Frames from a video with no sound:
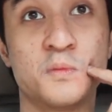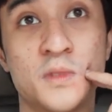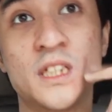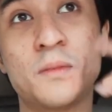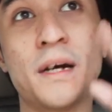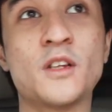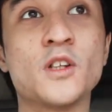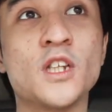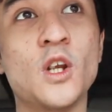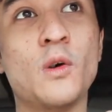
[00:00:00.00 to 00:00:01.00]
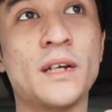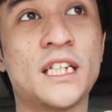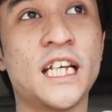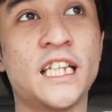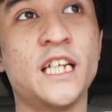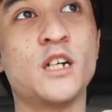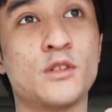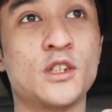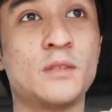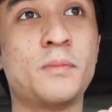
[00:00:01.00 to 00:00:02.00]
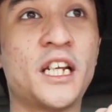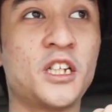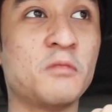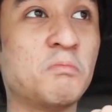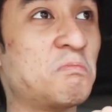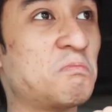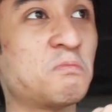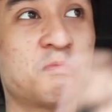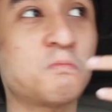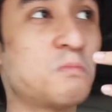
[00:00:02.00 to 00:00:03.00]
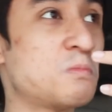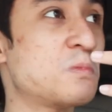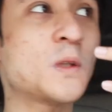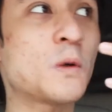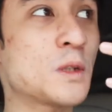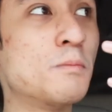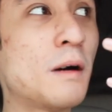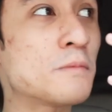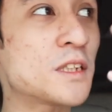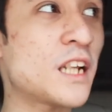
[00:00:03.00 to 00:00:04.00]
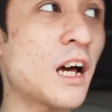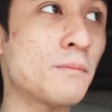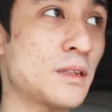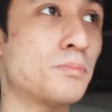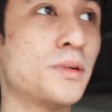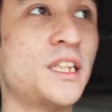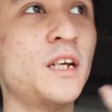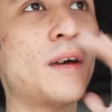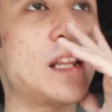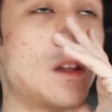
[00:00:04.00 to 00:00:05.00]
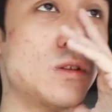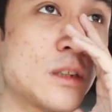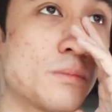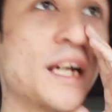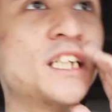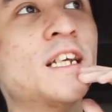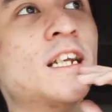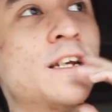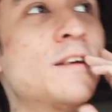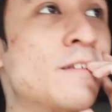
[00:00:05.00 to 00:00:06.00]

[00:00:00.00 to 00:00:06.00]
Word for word: Despite on the lowest setting of suspension, soaks bumps and humps pretty well too, surprisingly.